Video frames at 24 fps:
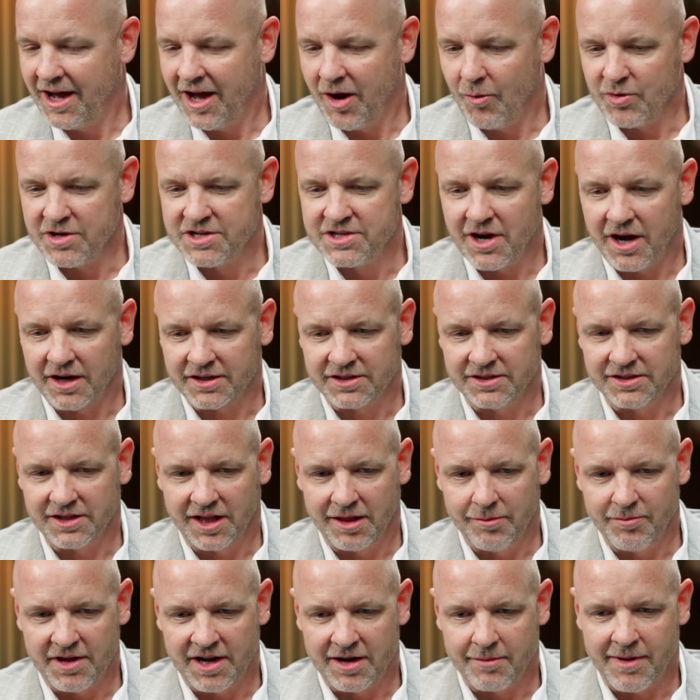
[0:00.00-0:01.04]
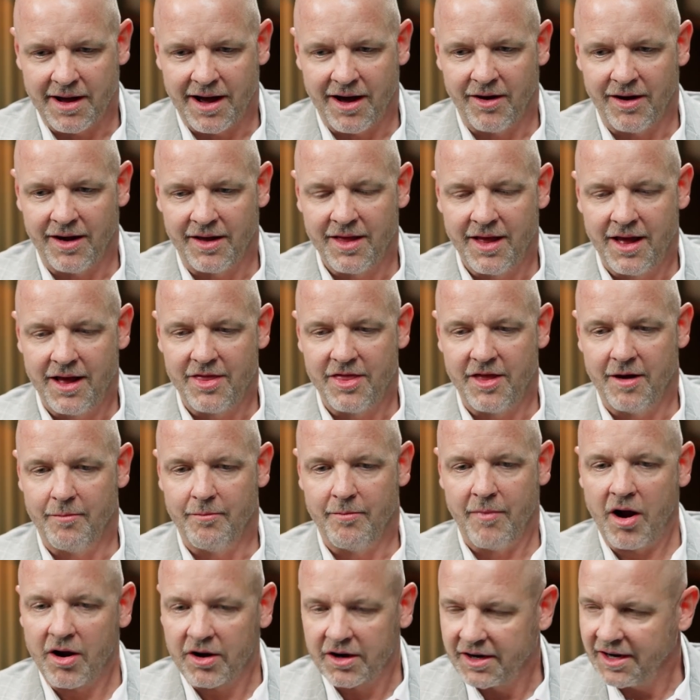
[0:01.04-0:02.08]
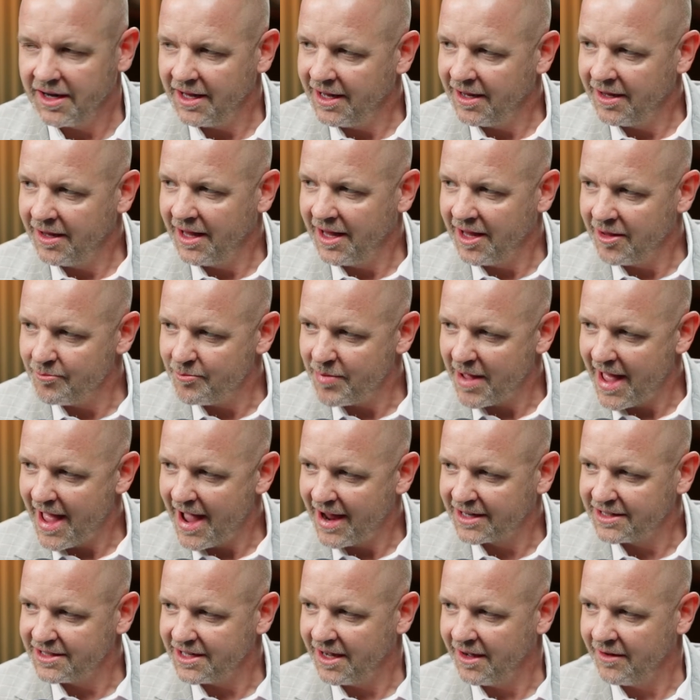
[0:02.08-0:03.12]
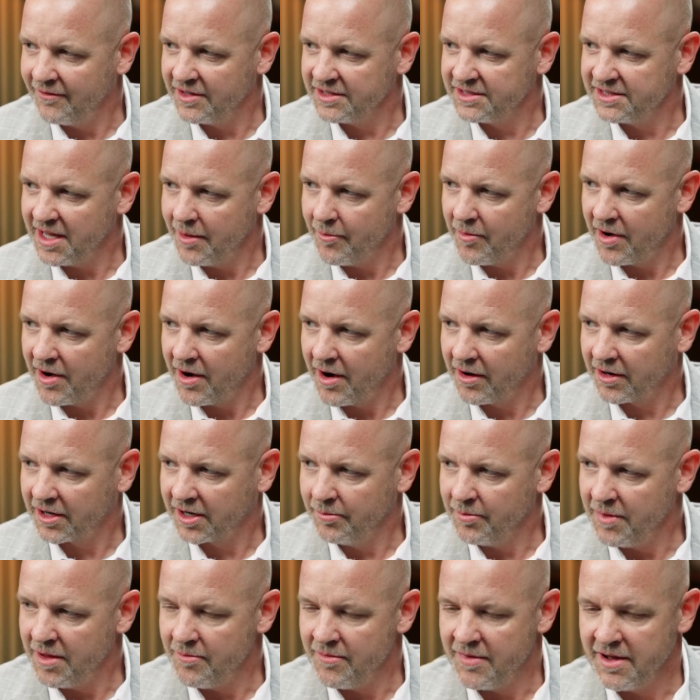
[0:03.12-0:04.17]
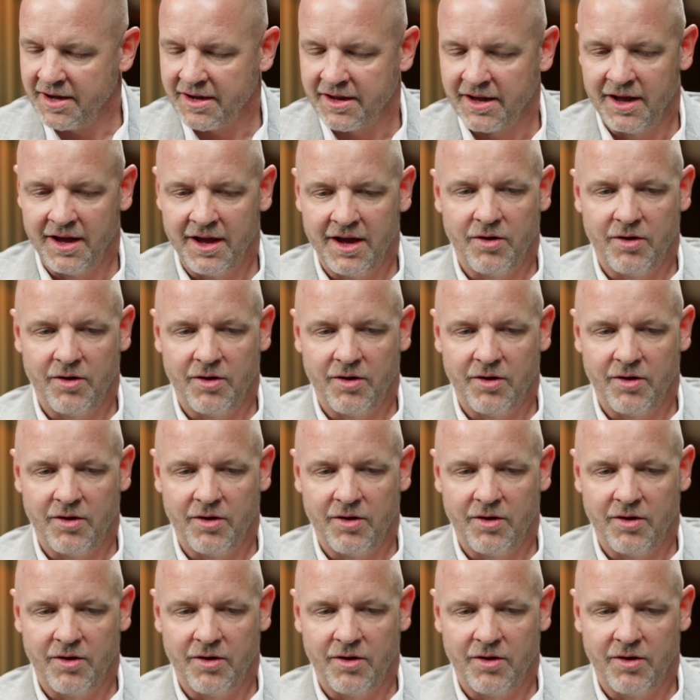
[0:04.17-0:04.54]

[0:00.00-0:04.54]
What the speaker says: We talked a little bit about the marketing impact of a seminar commitment.